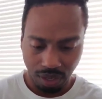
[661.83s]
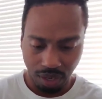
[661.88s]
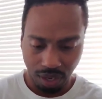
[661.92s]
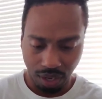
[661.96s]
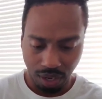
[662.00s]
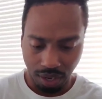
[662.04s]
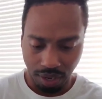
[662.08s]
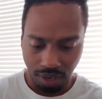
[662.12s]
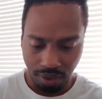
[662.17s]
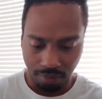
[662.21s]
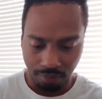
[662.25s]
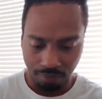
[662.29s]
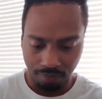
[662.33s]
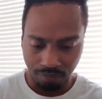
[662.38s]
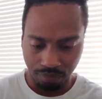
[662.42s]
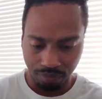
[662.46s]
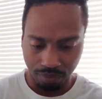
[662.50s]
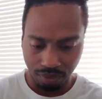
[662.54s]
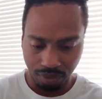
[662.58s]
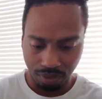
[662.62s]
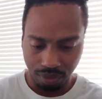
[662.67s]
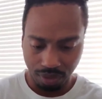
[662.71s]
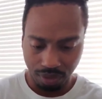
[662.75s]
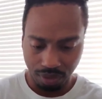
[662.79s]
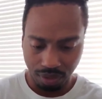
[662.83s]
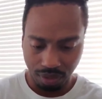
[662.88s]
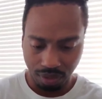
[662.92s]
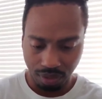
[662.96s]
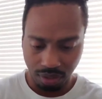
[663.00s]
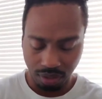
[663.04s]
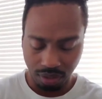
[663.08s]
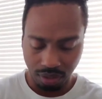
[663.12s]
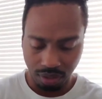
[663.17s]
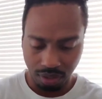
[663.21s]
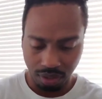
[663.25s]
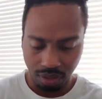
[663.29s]
of
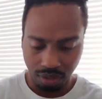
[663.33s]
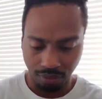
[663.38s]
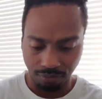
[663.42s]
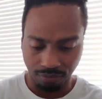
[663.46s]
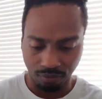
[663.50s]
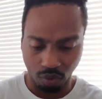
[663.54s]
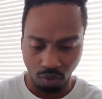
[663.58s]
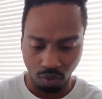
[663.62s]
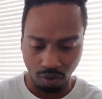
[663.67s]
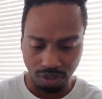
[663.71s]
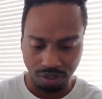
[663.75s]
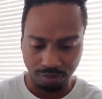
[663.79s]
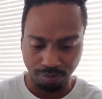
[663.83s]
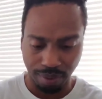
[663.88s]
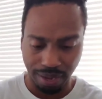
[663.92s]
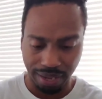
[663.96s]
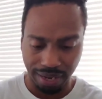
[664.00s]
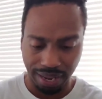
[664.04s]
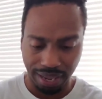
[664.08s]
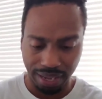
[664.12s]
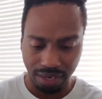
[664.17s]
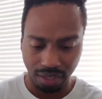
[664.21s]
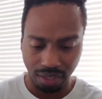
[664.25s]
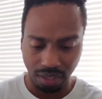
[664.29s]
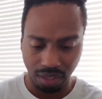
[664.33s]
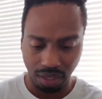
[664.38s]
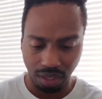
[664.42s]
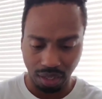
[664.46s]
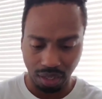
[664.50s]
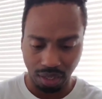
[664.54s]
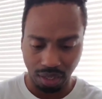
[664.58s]
course, by that,